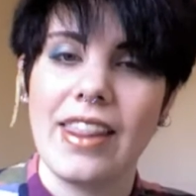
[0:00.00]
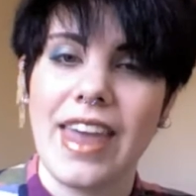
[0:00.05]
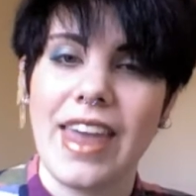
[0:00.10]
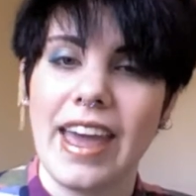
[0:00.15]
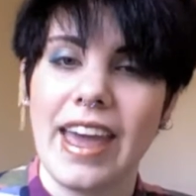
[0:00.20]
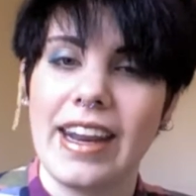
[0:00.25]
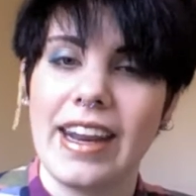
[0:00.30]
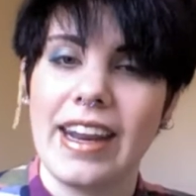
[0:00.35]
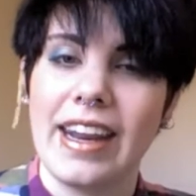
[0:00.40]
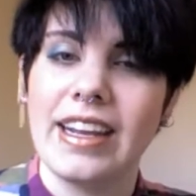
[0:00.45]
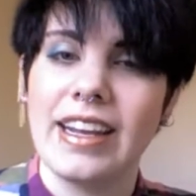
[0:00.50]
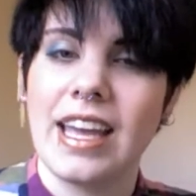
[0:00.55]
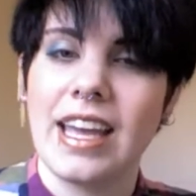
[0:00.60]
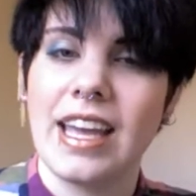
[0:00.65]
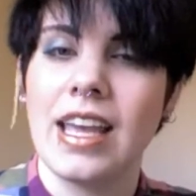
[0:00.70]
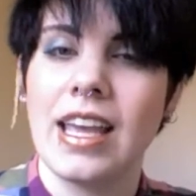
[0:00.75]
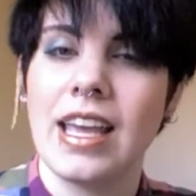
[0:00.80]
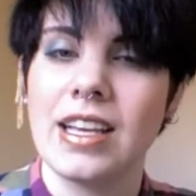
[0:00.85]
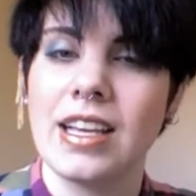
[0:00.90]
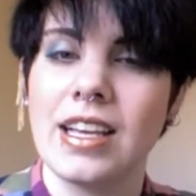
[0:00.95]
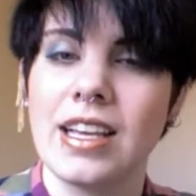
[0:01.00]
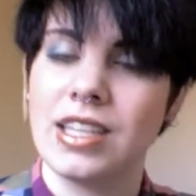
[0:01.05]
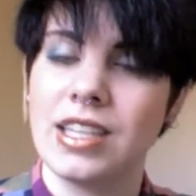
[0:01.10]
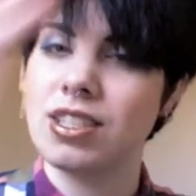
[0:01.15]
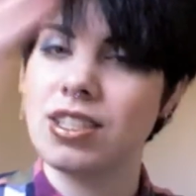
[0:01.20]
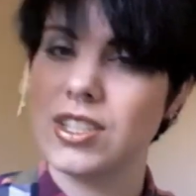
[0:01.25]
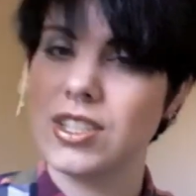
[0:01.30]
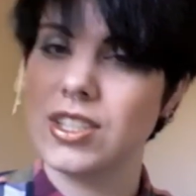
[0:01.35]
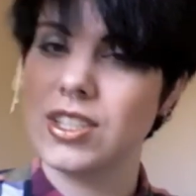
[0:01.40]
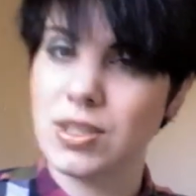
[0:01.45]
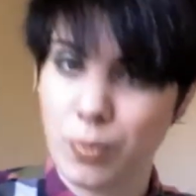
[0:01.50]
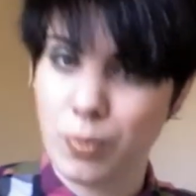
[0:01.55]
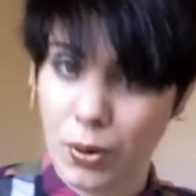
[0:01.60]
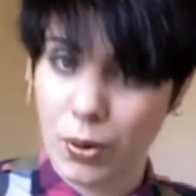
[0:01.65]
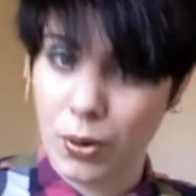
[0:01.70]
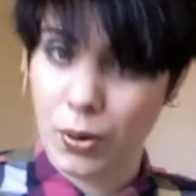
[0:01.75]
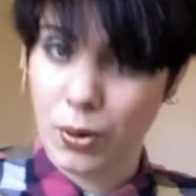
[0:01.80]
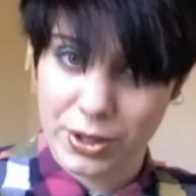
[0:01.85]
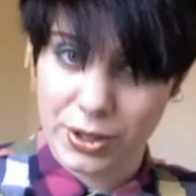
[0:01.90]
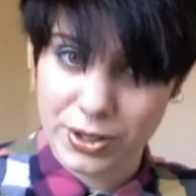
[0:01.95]
then,
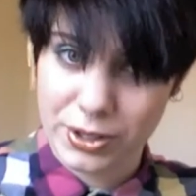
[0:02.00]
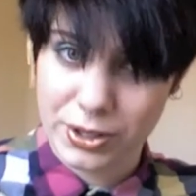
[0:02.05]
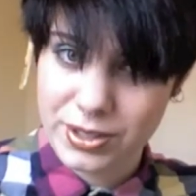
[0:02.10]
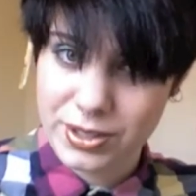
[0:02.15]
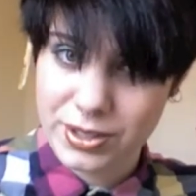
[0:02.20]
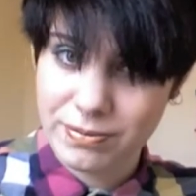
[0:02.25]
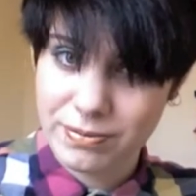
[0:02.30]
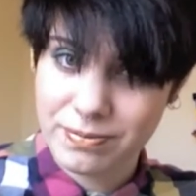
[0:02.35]
spoilers,